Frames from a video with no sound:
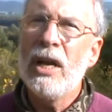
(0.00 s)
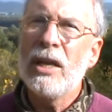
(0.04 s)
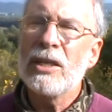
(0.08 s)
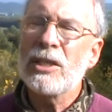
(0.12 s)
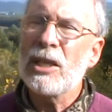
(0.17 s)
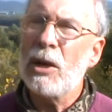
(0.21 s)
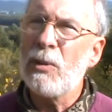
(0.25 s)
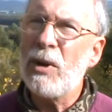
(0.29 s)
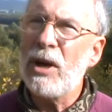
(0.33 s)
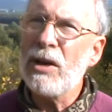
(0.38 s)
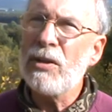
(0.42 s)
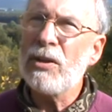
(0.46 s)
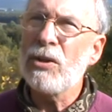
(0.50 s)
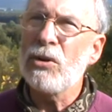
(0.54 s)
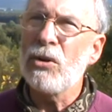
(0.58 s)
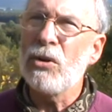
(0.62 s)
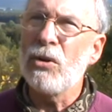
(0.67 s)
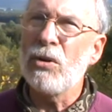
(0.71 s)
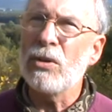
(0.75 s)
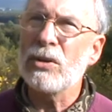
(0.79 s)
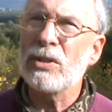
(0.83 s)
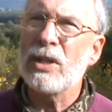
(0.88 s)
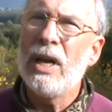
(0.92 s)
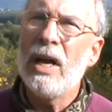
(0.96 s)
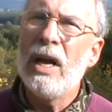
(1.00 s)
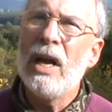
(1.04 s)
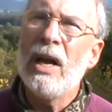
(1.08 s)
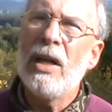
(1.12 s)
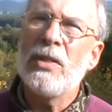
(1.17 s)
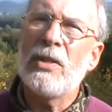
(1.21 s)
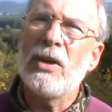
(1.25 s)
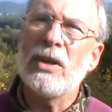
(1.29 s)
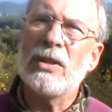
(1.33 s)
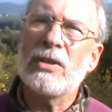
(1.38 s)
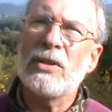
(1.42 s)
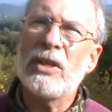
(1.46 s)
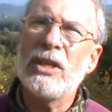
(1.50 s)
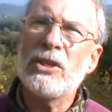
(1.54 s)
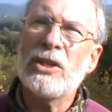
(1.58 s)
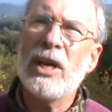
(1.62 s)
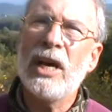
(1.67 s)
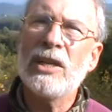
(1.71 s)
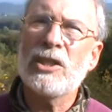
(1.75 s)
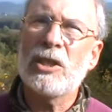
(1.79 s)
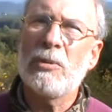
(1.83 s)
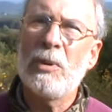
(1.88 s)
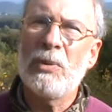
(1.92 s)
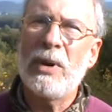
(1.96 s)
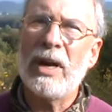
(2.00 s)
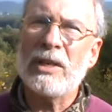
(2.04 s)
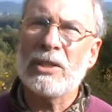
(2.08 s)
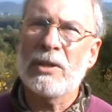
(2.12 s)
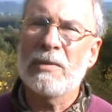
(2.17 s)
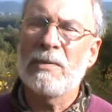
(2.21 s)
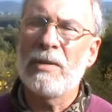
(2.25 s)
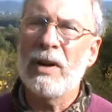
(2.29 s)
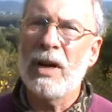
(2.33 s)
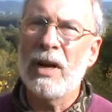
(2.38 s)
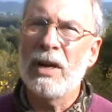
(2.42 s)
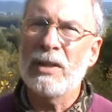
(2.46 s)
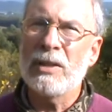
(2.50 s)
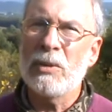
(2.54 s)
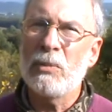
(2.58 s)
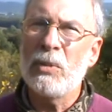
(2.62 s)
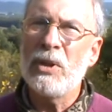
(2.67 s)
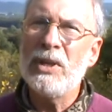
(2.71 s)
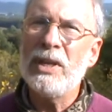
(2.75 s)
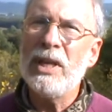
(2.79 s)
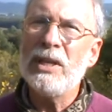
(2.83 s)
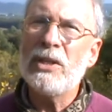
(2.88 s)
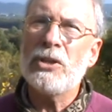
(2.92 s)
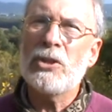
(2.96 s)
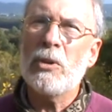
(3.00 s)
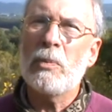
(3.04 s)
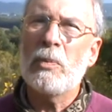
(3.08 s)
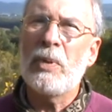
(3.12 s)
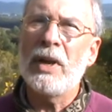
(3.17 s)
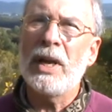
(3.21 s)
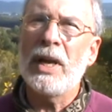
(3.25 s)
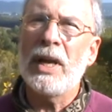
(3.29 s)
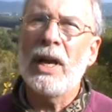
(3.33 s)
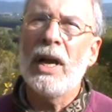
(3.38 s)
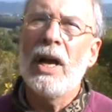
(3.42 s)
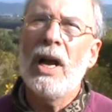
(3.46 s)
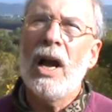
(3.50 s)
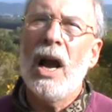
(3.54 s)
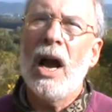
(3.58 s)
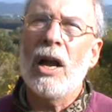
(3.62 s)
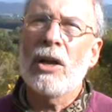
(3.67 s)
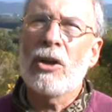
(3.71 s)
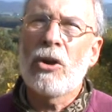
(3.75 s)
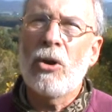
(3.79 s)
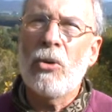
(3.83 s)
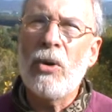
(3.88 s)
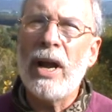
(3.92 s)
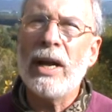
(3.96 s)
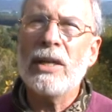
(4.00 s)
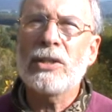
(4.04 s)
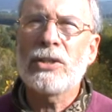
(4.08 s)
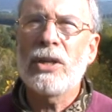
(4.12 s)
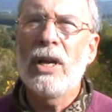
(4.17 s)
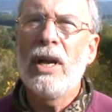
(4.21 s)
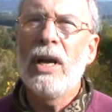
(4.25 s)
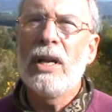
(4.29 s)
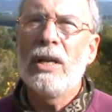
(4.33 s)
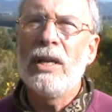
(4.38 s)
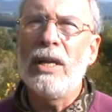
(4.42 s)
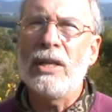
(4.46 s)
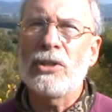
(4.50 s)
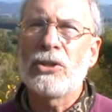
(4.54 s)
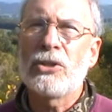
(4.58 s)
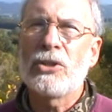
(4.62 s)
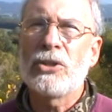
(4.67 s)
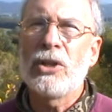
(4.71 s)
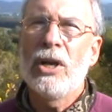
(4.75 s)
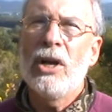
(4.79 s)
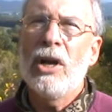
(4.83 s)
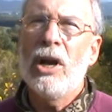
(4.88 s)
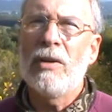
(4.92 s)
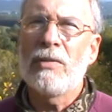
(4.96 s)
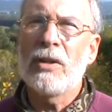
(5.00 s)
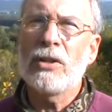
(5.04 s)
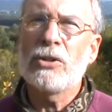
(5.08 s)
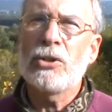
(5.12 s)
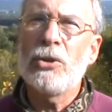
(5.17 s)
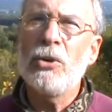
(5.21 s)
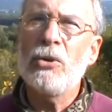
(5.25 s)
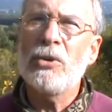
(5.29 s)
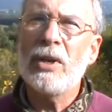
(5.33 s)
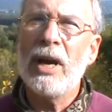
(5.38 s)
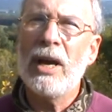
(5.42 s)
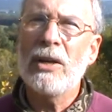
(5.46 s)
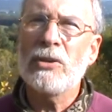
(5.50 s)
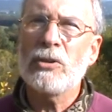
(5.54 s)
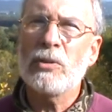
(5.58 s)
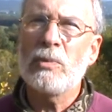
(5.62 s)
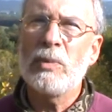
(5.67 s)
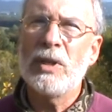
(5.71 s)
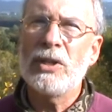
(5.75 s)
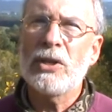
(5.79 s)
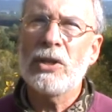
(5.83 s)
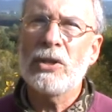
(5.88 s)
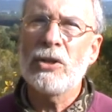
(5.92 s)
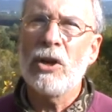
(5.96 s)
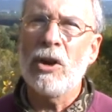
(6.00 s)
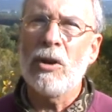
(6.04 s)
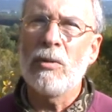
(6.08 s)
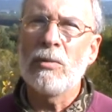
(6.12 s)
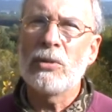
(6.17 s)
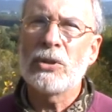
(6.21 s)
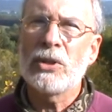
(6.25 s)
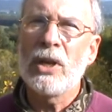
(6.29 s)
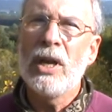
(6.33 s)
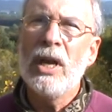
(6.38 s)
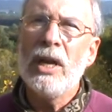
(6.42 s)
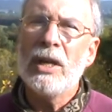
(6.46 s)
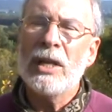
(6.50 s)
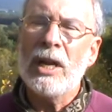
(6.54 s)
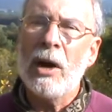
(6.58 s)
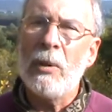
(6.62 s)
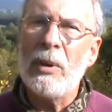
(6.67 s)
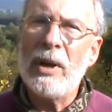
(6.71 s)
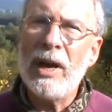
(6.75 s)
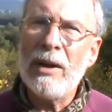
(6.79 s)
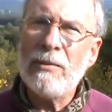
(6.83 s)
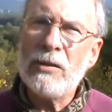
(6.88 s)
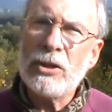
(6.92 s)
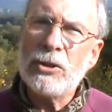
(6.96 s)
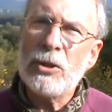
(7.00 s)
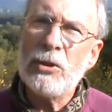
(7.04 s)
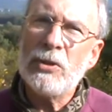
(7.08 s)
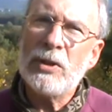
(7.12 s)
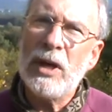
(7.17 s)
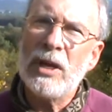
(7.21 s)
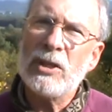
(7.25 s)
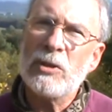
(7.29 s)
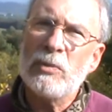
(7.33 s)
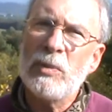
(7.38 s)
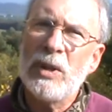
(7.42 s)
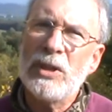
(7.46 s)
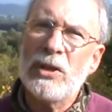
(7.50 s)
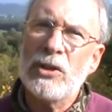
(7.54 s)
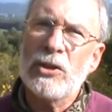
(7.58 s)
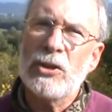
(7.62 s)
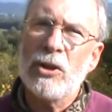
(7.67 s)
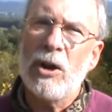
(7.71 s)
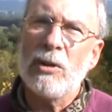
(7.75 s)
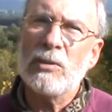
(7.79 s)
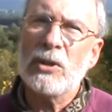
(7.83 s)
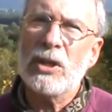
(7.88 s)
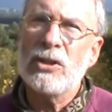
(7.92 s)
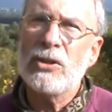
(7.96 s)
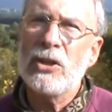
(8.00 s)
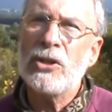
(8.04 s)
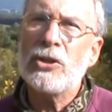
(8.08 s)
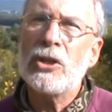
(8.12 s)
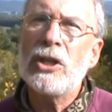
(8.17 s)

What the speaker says: So I thought that this had to be rectified, and we needed to bring a correct list of the 2,000 metre tops. Now we have the 2,000 metre tops because it's